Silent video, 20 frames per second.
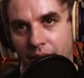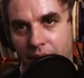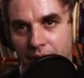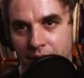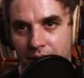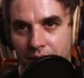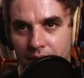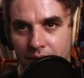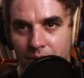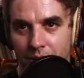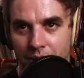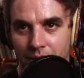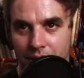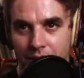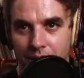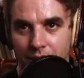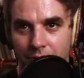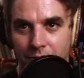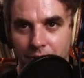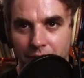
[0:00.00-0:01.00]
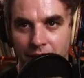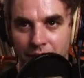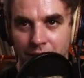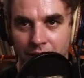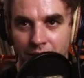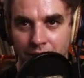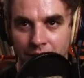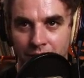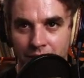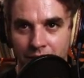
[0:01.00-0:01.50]
This is really tough for
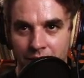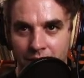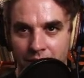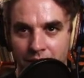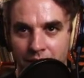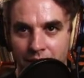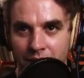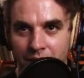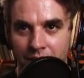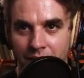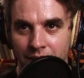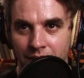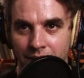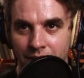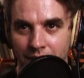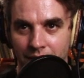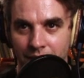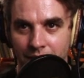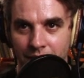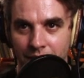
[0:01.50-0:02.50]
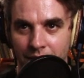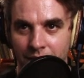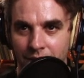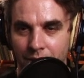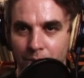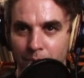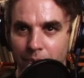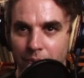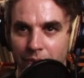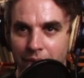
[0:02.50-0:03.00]
you now.
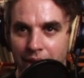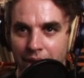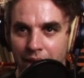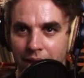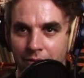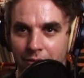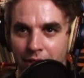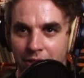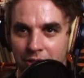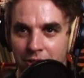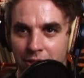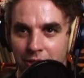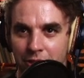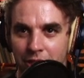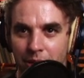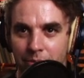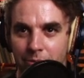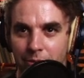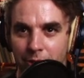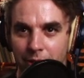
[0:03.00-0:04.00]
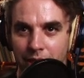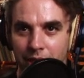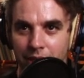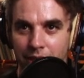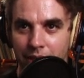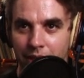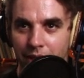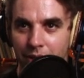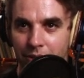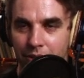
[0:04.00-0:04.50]
Nope, they fixed your shape for
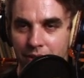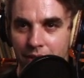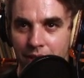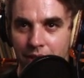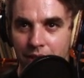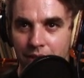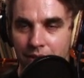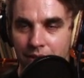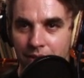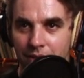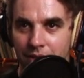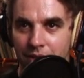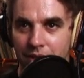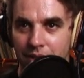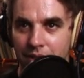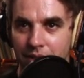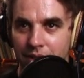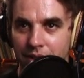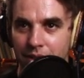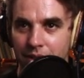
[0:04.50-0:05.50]
you. That was nice.